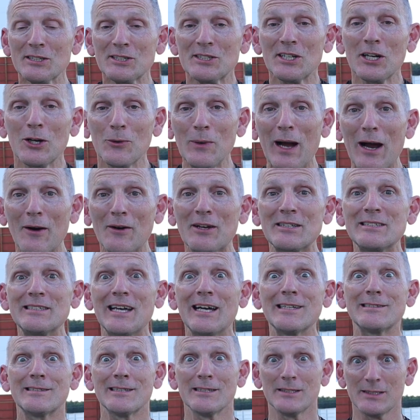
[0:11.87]
to stick around because
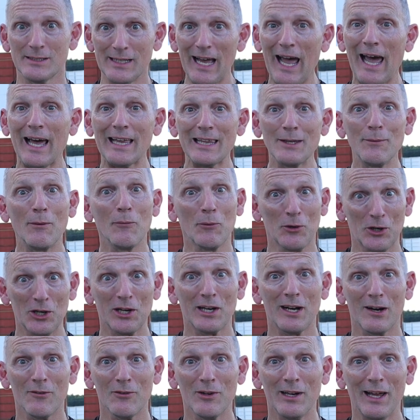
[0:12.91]
that's exactly what we're going
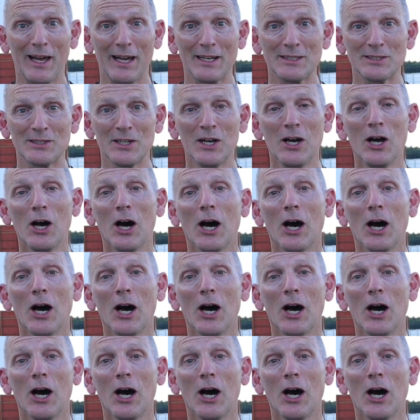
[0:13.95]
to cover next